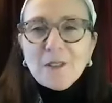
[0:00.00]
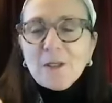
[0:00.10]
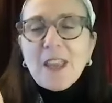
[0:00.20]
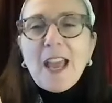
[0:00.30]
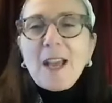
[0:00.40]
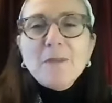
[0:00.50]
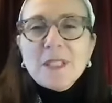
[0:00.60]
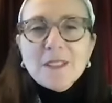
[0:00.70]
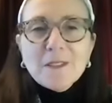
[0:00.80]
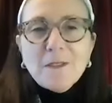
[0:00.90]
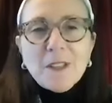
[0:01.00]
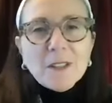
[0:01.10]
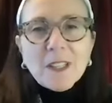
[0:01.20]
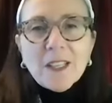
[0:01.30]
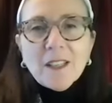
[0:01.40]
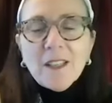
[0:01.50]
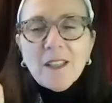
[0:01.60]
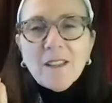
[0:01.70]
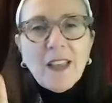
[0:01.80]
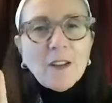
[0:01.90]
or the absence of feeling.
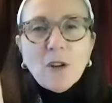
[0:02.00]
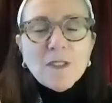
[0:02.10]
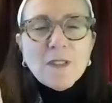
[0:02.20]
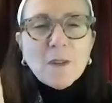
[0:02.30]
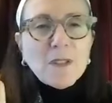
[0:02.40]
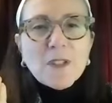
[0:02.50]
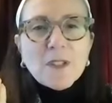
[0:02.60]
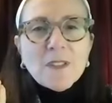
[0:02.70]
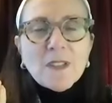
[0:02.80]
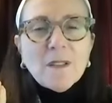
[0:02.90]
That also is just